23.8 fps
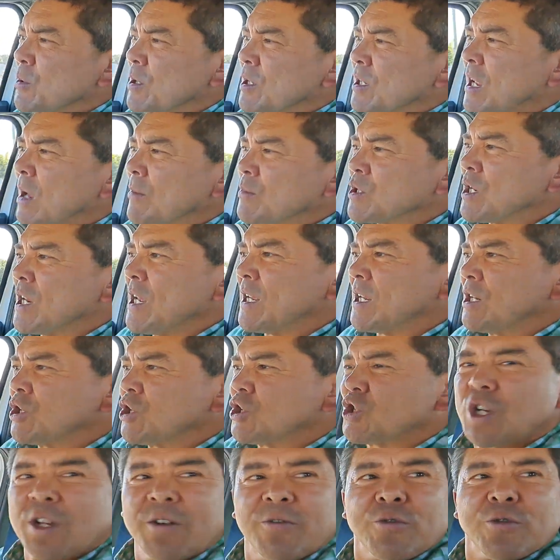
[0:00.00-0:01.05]
when it comes to air
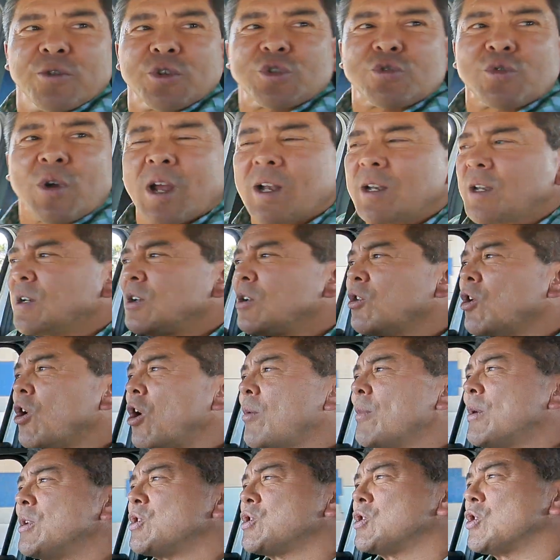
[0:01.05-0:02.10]
conditioning for Australian
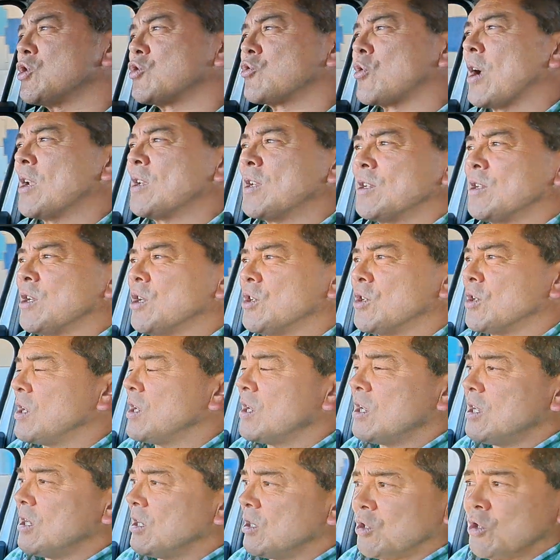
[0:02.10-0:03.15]
climates, Australian
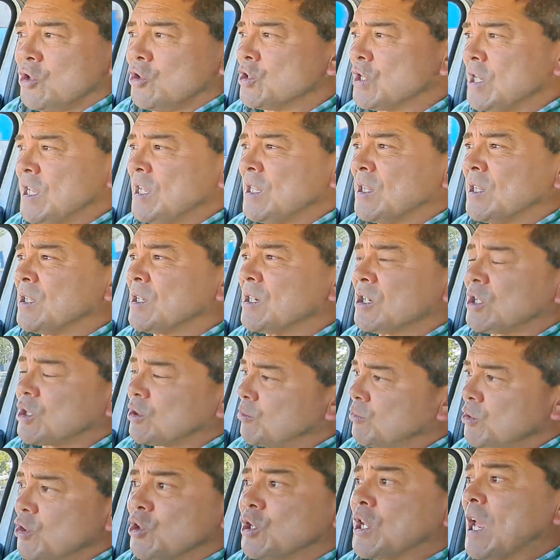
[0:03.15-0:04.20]
and New Zealand,
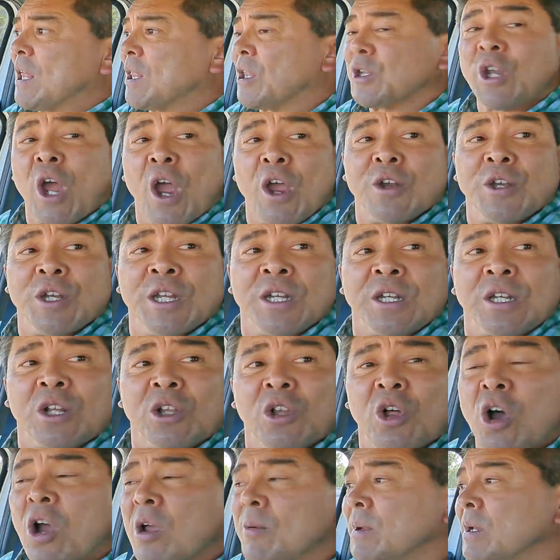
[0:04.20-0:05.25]
New Caledonian
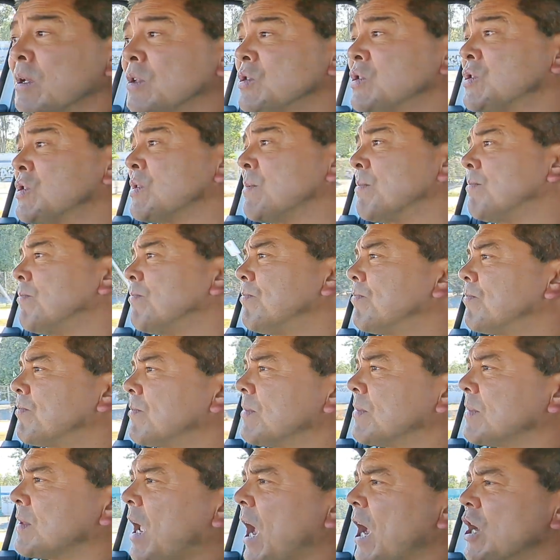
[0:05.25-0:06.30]
climates,
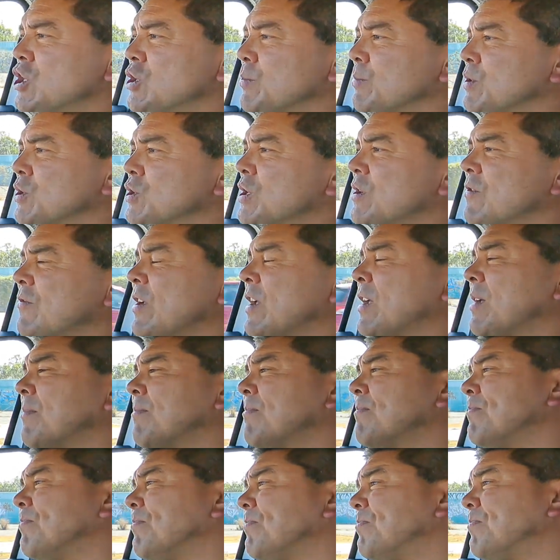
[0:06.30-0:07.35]
Asia Pacific.
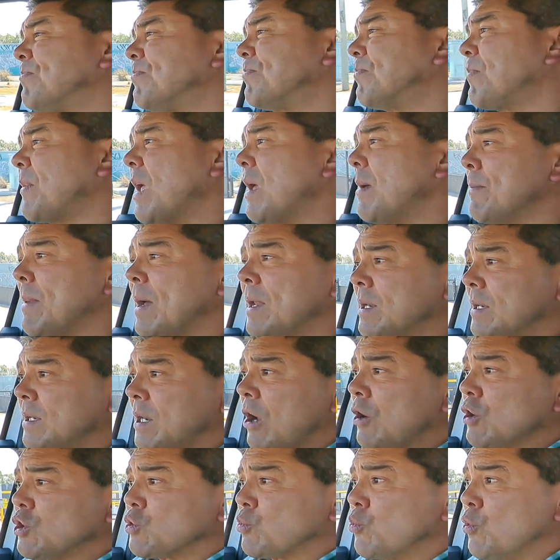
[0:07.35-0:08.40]

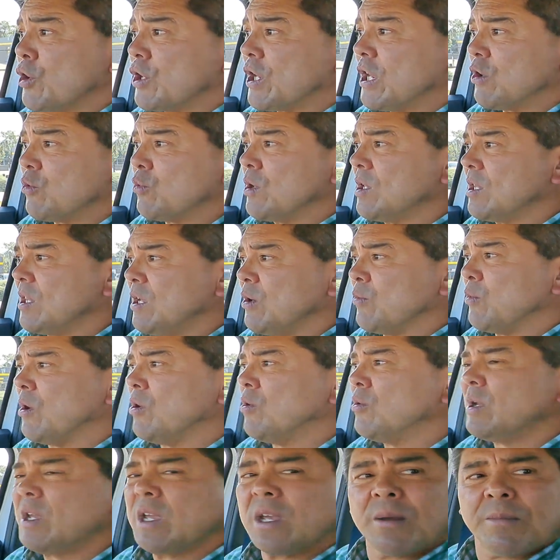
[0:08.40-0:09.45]
No, it's working really
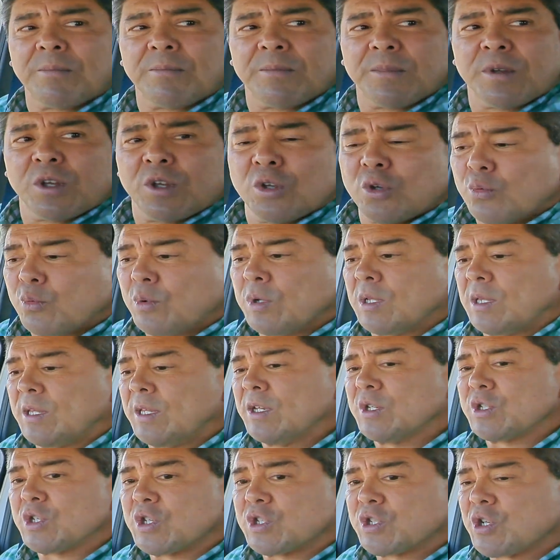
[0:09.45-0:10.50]
well here. It really
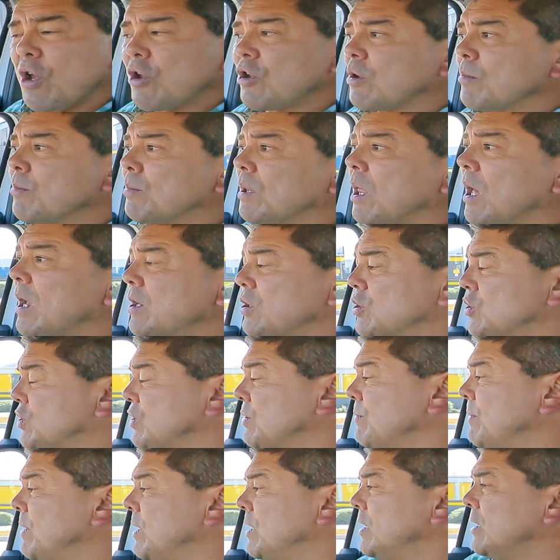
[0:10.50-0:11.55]
is. There's no complaints.
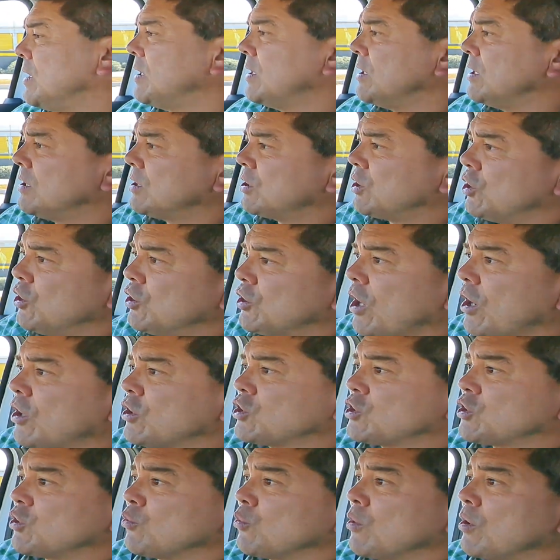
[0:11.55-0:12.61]

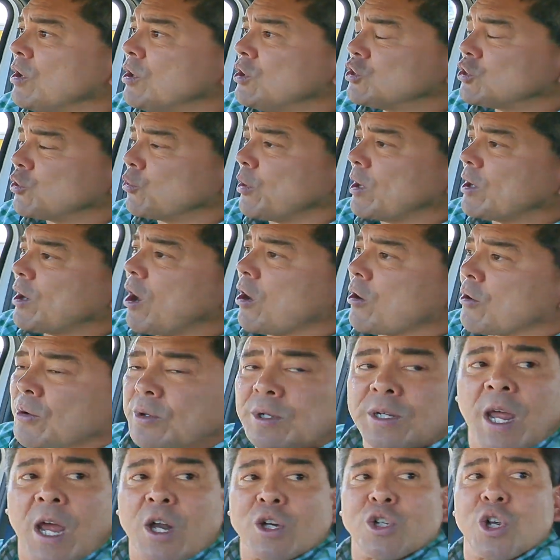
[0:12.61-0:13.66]
Kudos to Renault
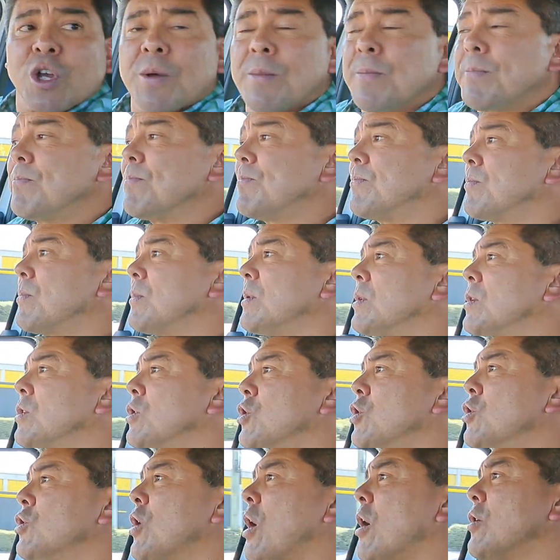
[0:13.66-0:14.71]
Duster.
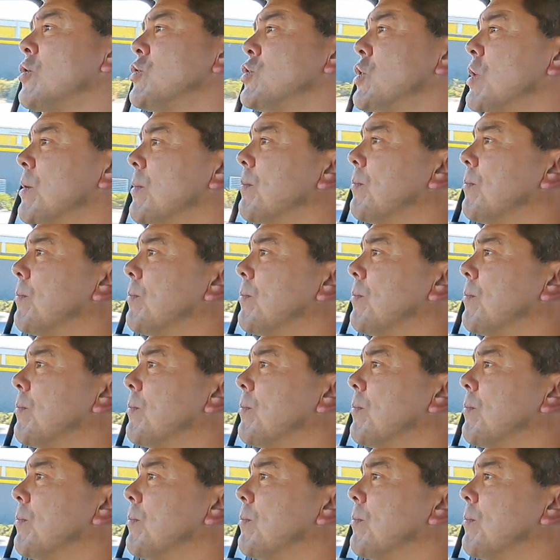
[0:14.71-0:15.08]
Kudos.